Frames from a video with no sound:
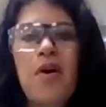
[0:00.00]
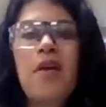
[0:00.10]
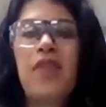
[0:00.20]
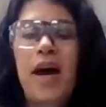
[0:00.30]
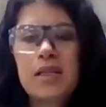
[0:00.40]

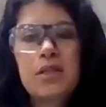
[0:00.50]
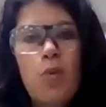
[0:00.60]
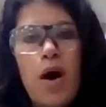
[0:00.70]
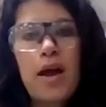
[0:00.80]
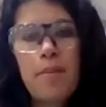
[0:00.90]
That's
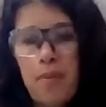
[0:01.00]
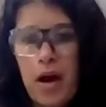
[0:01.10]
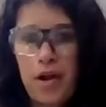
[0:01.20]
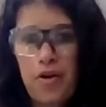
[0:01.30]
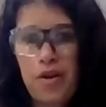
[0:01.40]
why I'm
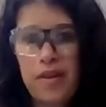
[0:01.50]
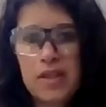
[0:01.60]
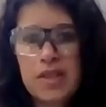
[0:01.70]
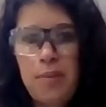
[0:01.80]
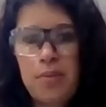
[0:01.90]
monitoring the
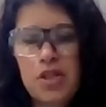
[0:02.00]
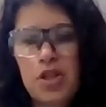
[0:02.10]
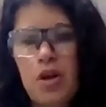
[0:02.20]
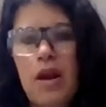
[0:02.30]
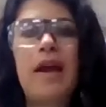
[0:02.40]

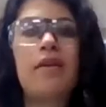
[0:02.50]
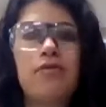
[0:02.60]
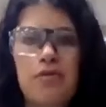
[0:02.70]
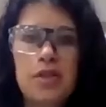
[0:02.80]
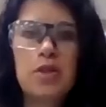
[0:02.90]
temperature
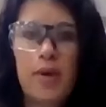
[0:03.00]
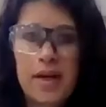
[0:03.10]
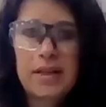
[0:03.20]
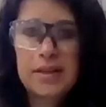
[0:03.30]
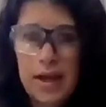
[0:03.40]
every
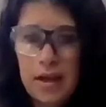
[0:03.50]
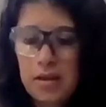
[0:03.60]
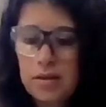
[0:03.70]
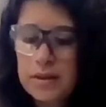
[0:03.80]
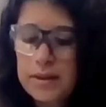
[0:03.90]
20
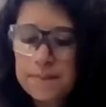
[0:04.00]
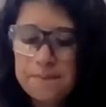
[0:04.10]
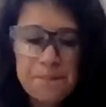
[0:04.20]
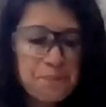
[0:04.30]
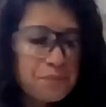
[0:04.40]
seconds.
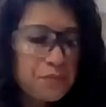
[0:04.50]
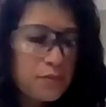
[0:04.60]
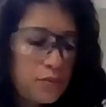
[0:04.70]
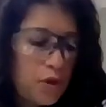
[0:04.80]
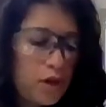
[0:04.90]

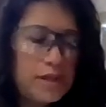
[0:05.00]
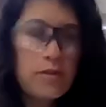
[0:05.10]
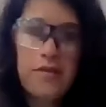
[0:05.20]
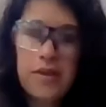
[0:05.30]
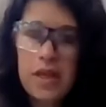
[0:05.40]
All right, so
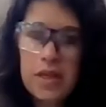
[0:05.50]
everything